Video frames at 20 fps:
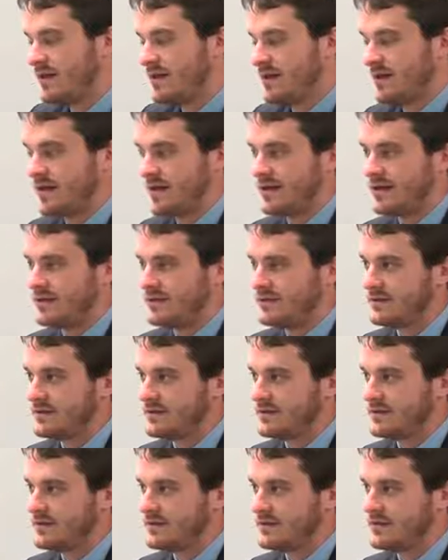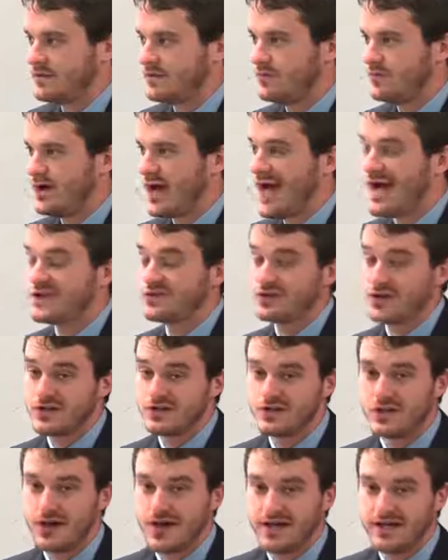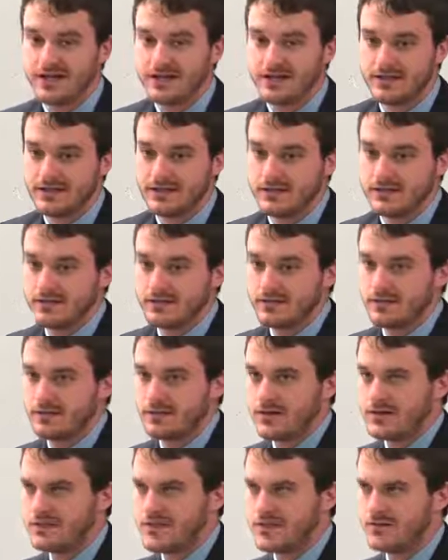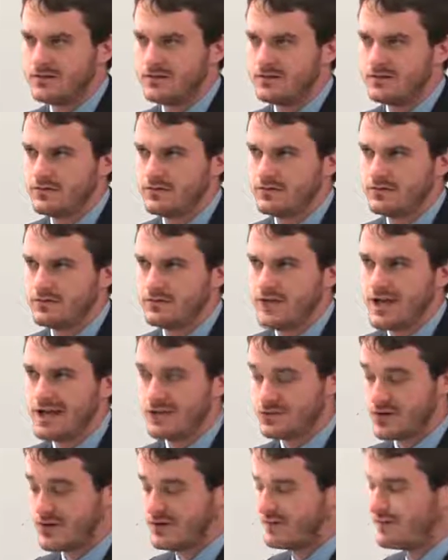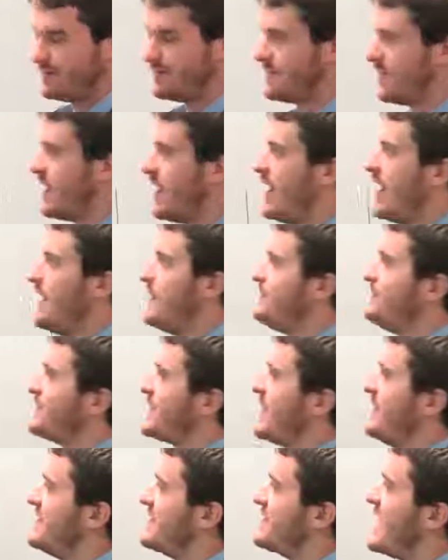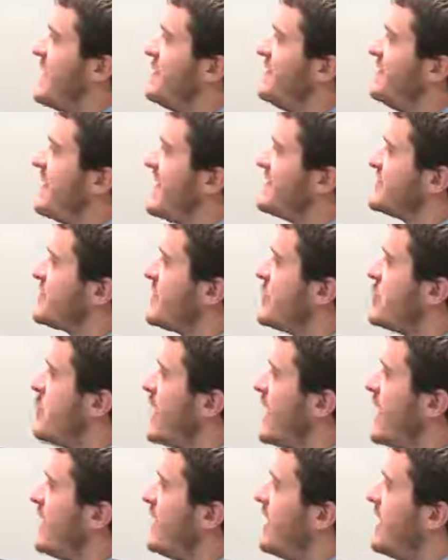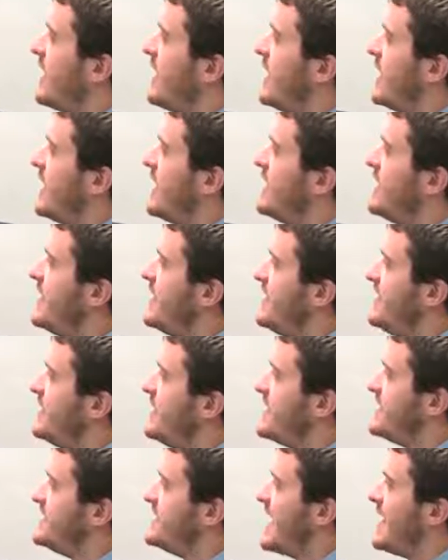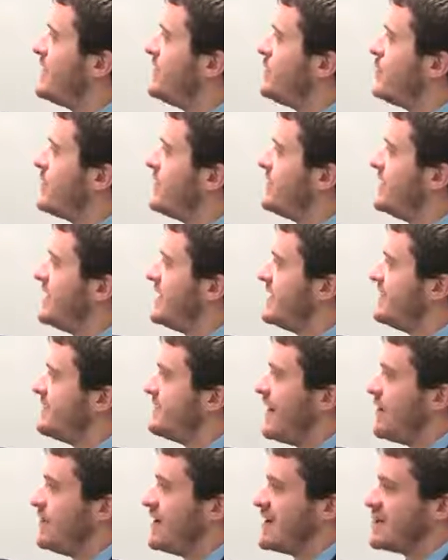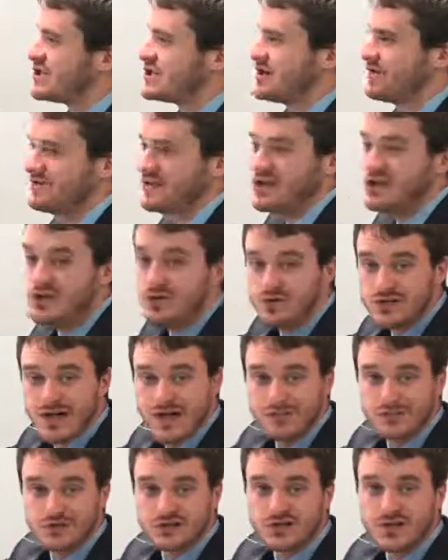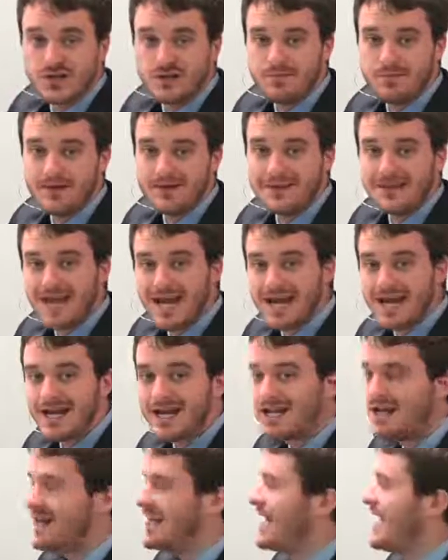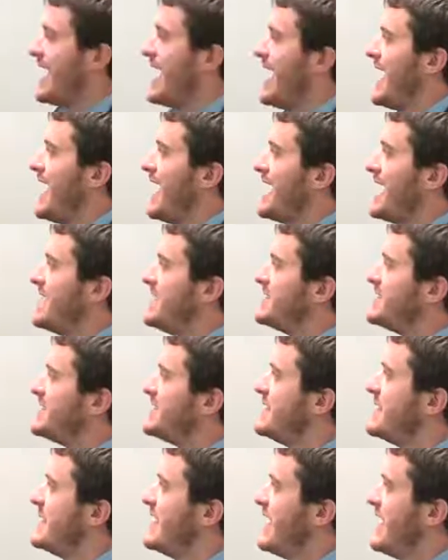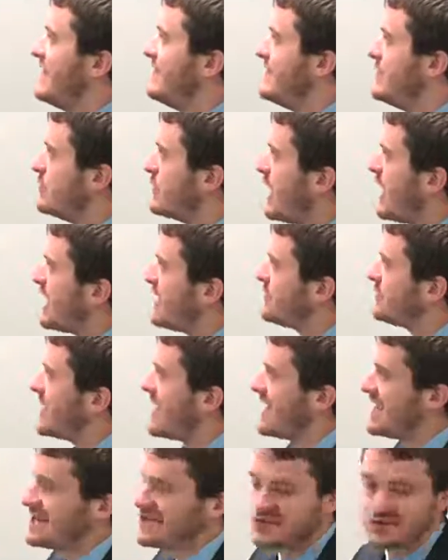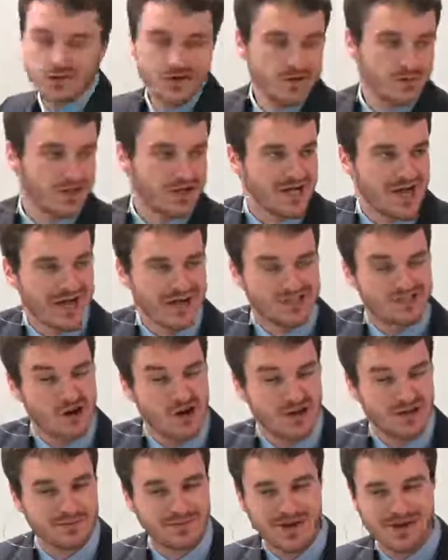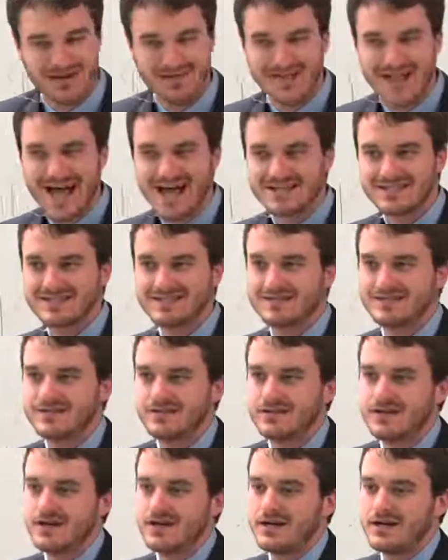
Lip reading: Ezra, sorry. Is that Ezra? In the time of Ezra, where the foundation of the new temple is going to be laid. And if you line up that history, and we kind of talked about it last